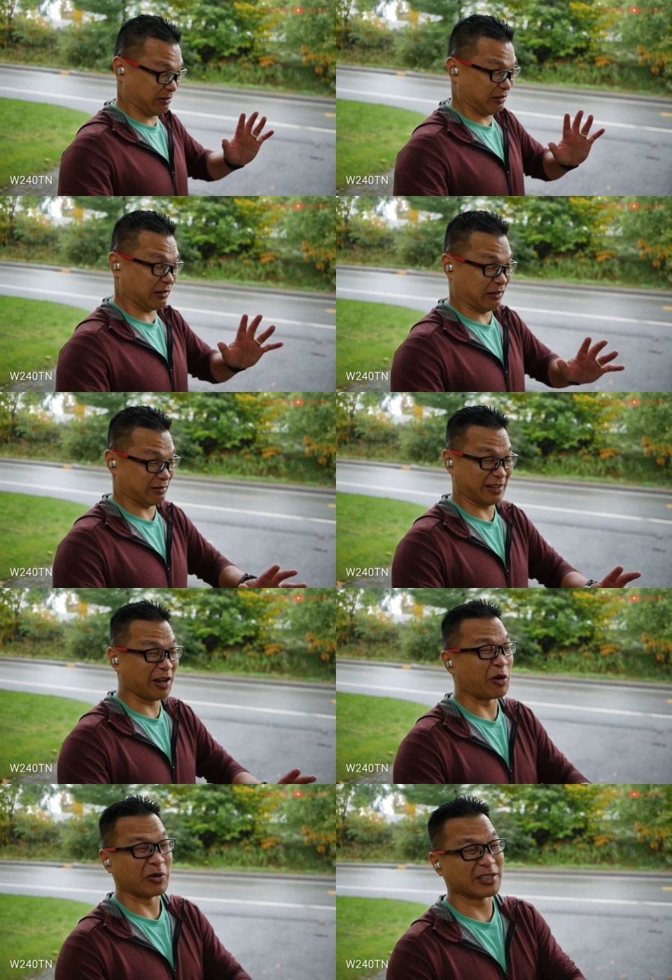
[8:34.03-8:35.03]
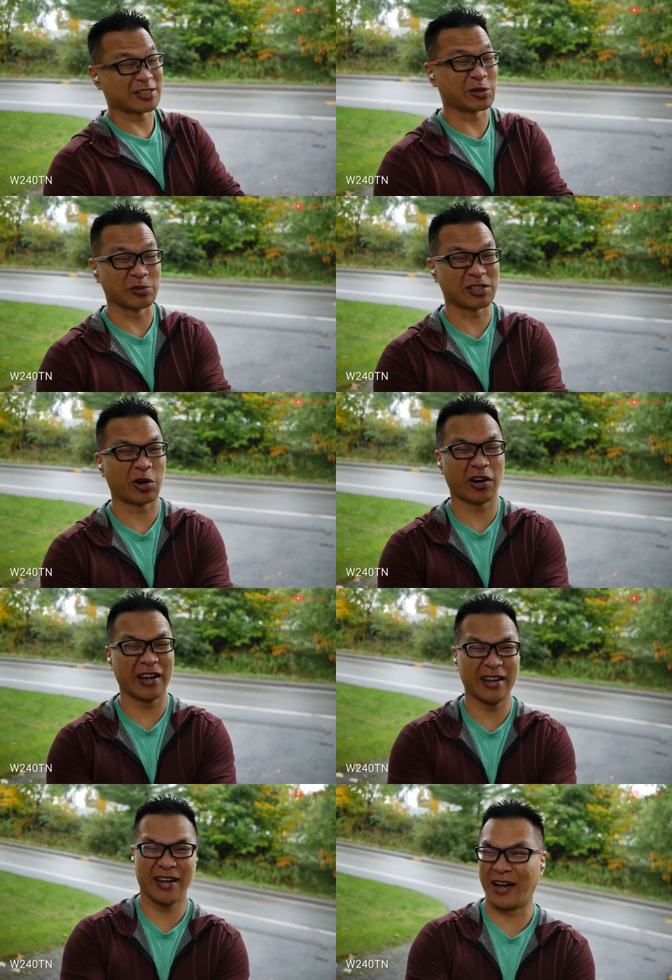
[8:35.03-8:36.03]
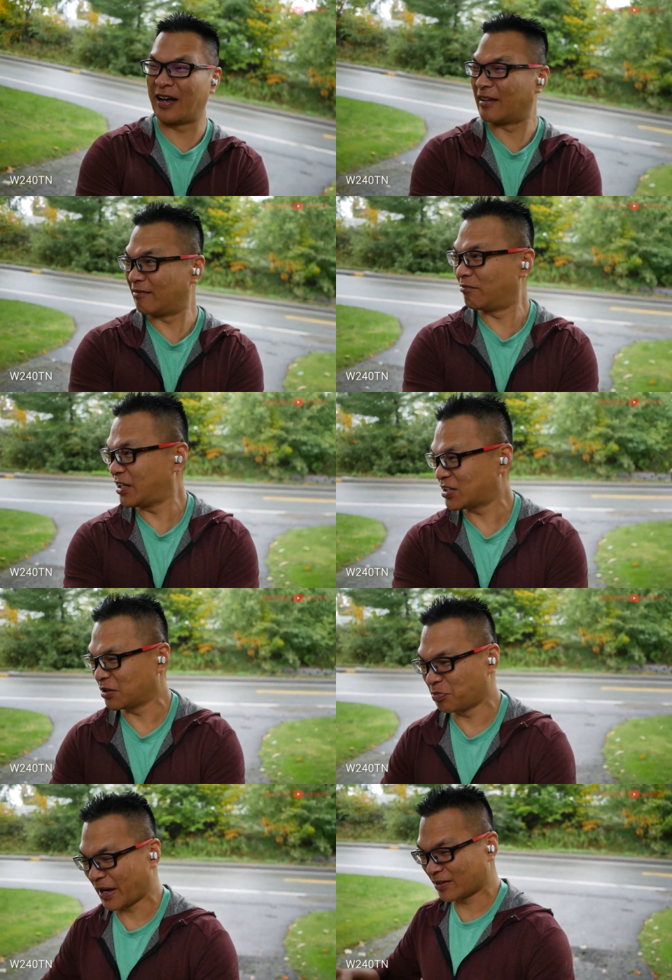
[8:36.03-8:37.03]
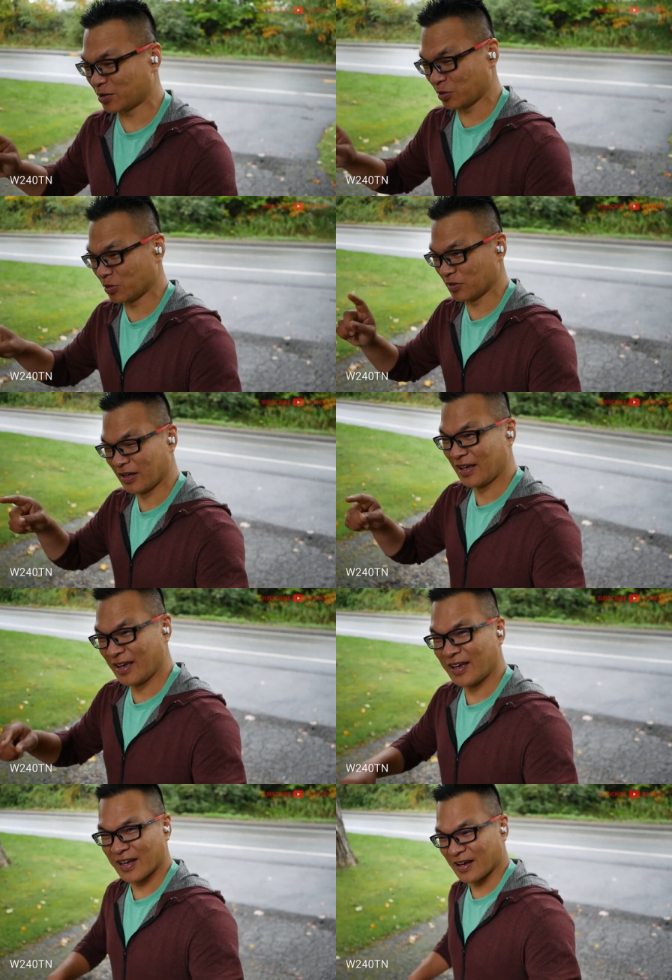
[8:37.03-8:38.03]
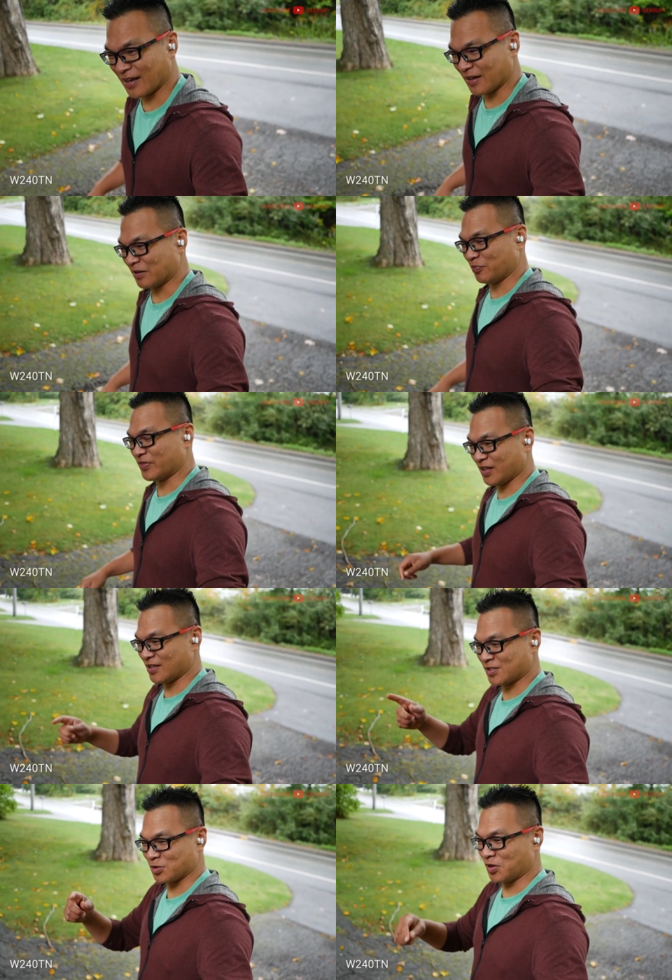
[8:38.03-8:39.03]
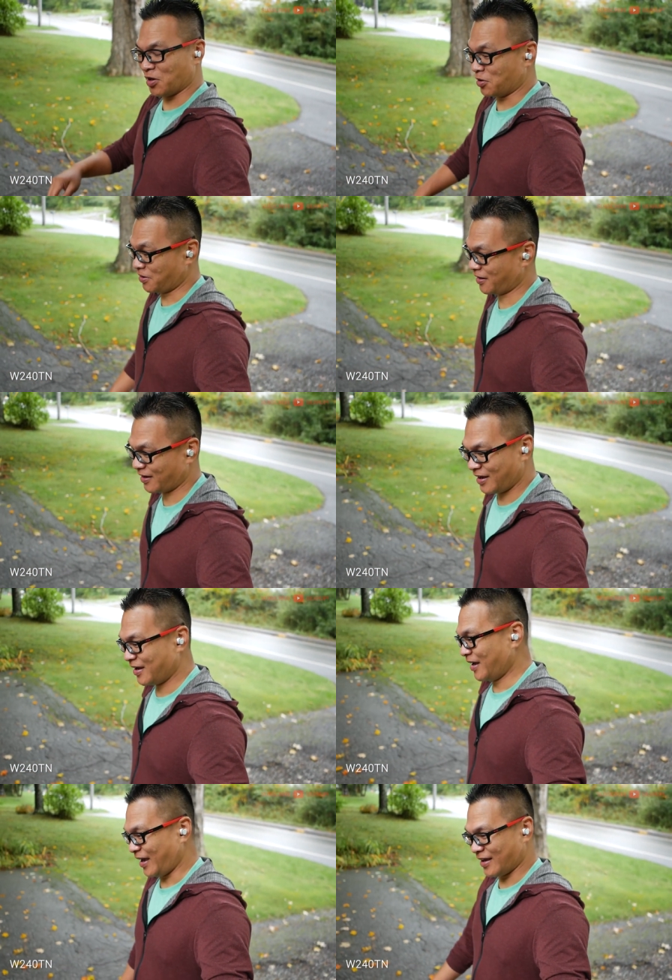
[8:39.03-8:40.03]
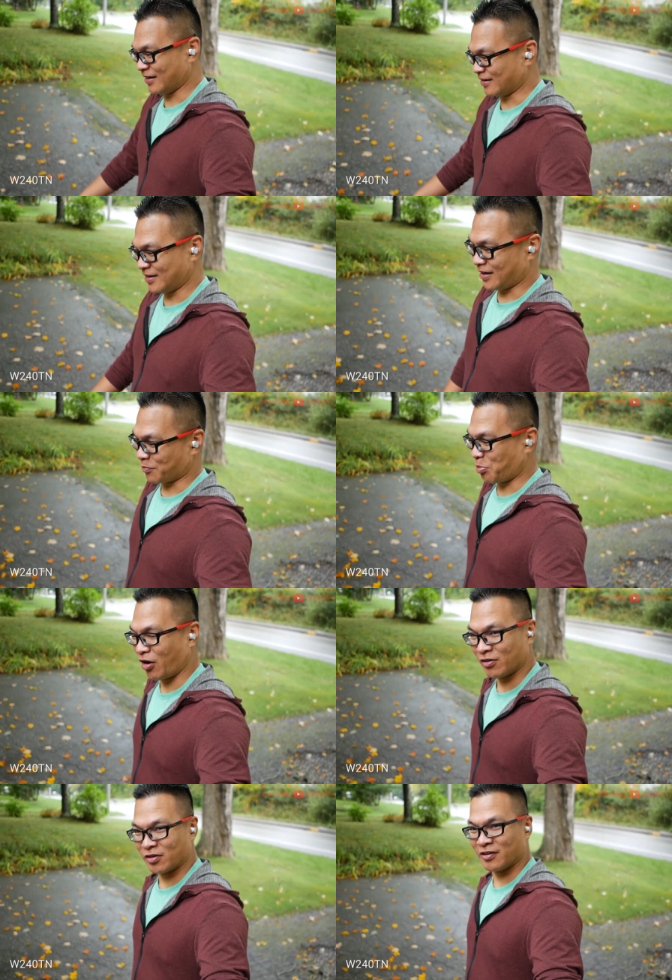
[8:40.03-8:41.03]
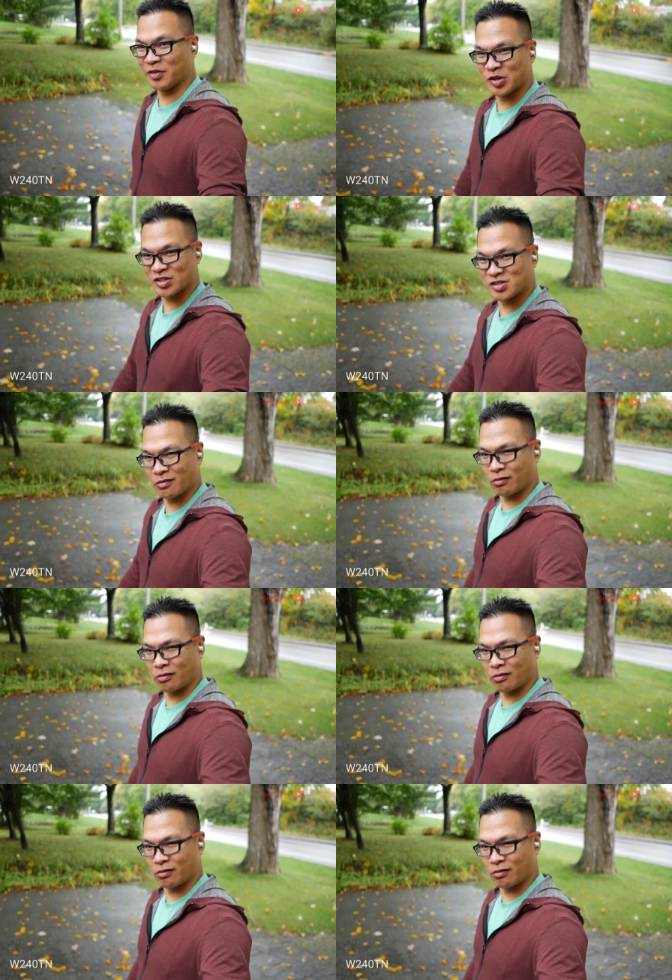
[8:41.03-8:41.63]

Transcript: no. So, sorry. Let's head back to the studio and, yeah, ponder on this.